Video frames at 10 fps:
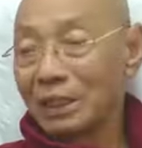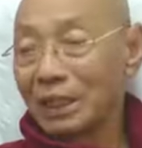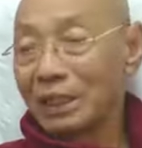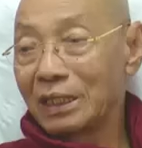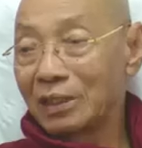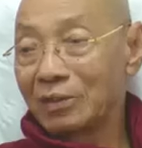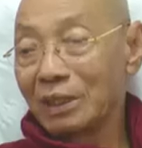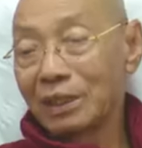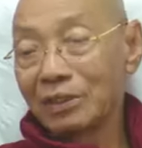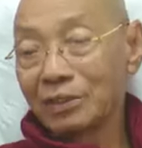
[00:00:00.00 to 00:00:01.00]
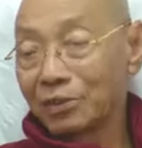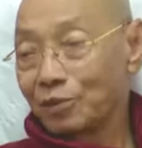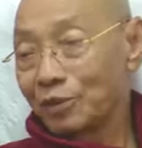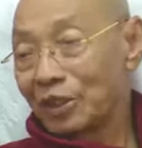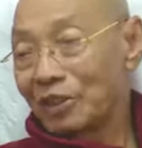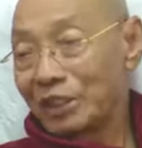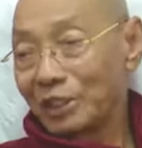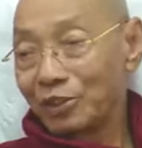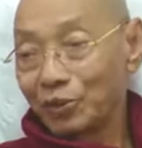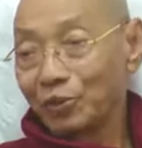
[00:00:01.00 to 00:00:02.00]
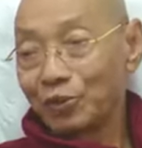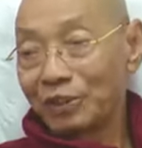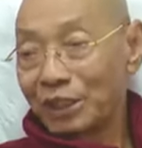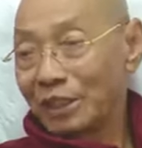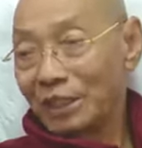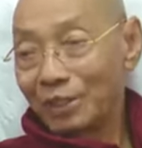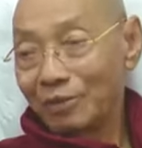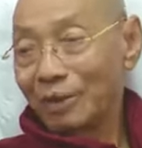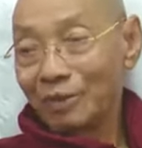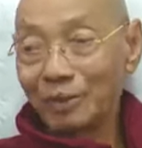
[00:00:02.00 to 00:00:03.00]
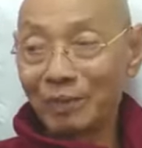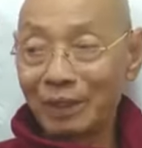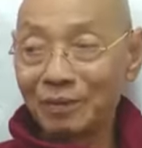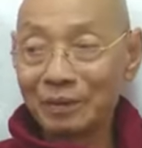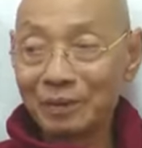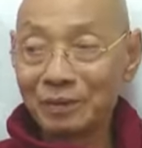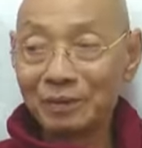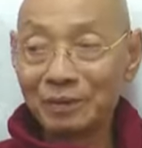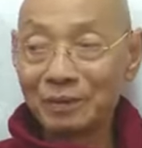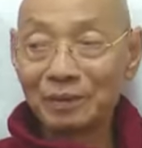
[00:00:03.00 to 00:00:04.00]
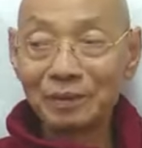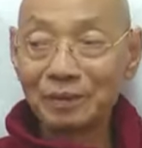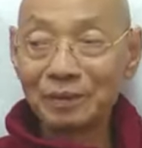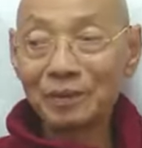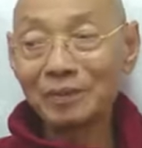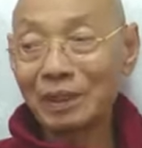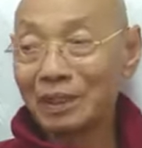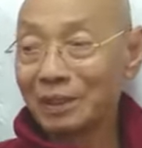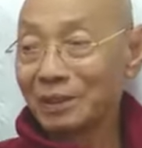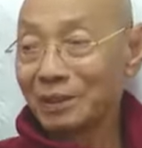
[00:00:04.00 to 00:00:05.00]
Eri Lu Haro, you done it, you don't need a Lu Epsima. Really?